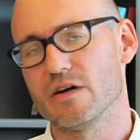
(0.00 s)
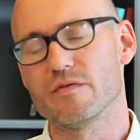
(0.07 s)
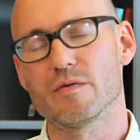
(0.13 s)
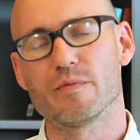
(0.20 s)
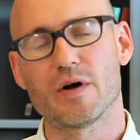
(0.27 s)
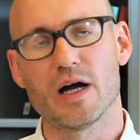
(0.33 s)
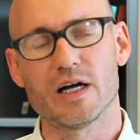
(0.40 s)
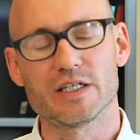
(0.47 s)
of
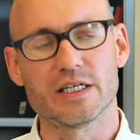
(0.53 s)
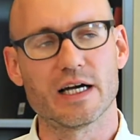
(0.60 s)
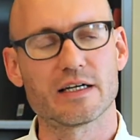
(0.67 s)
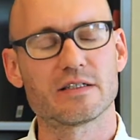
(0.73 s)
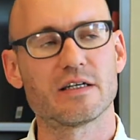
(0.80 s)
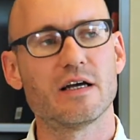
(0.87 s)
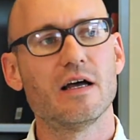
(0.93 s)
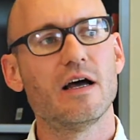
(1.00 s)
a
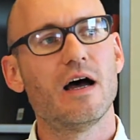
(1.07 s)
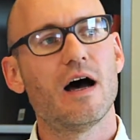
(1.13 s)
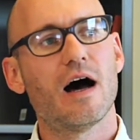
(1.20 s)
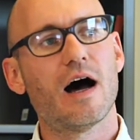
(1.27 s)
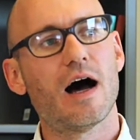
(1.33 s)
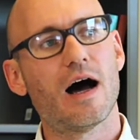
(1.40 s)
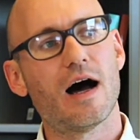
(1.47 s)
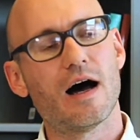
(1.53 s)
project.
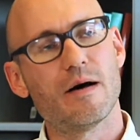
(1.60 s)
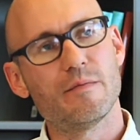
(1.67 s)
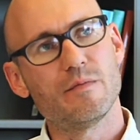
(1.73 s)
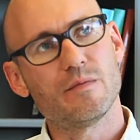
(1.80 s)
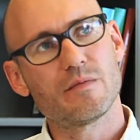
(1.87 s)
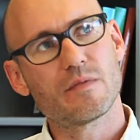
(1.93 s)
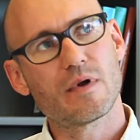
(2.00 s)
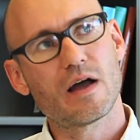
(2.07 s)

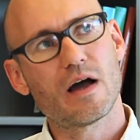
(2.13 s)
Um,